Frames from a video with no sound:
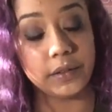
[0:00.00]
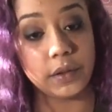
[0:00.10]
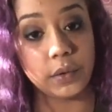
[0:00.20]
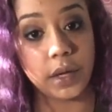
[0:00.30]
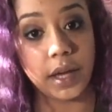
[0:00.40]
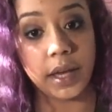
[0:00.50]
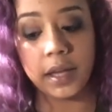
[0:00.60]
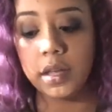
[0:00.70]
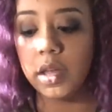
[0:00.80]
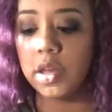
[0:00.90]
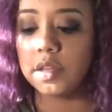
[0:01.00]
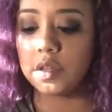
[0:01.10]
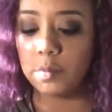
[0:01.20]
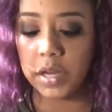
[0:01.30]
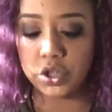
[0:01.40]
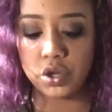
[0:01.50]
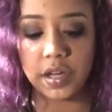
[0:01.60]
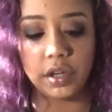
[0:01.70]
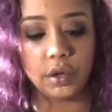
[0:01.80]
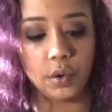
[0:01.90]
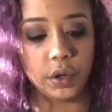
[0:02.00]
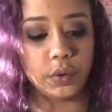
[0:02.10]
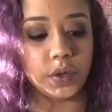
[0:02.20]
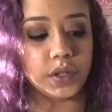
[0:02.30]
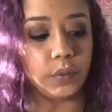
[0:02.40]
Okay, so make sure that you're going towards